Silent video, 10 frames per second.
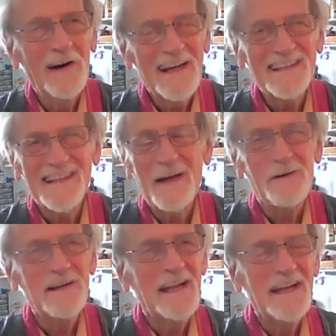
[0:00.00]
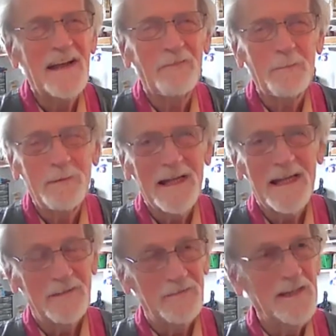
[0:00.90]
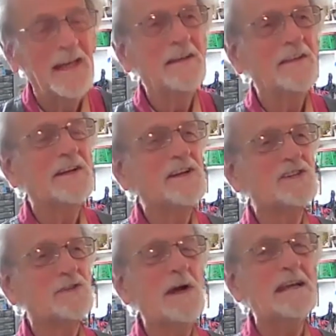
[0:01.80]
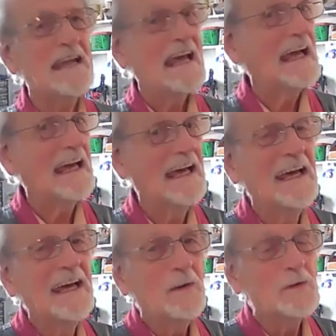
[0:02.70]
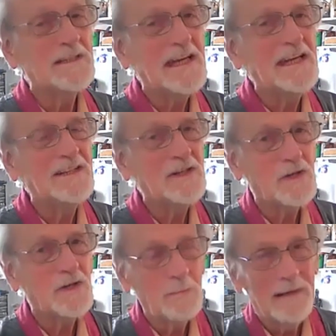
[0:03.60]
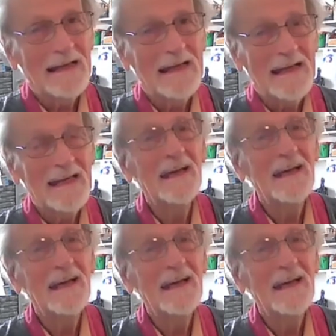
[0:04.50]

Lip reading: He said, "I would have never believed that a straight neck was easier to play